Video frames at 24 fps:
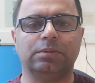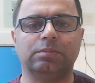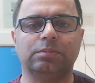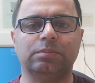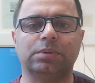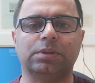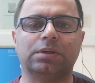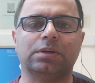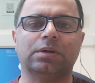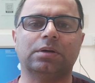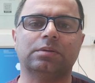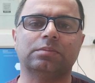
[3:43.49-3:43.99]

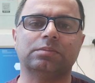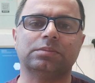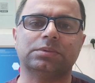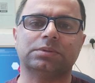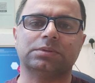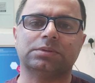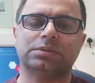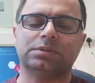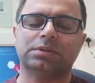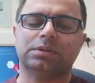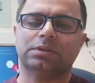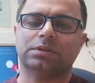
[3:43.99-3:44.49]

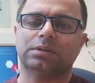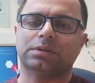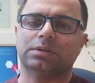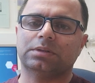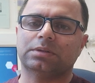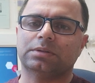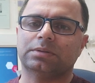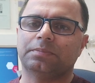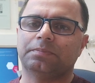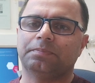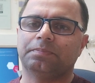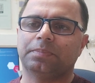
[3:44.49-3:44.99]
becomes
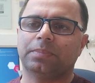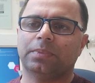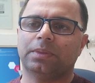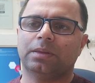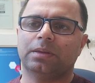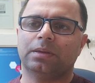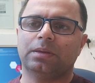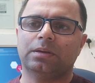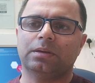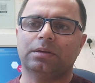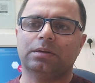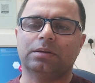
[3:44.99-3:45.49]

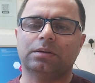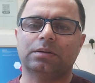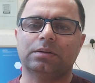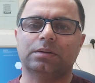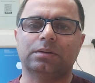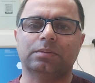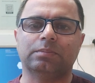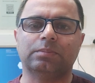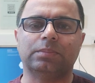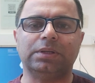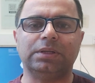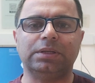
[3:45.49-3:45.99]

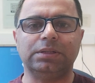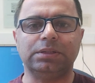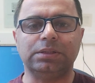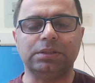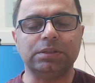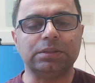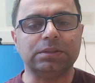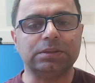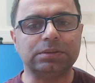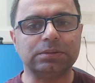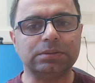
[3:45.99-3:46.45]
bleedy.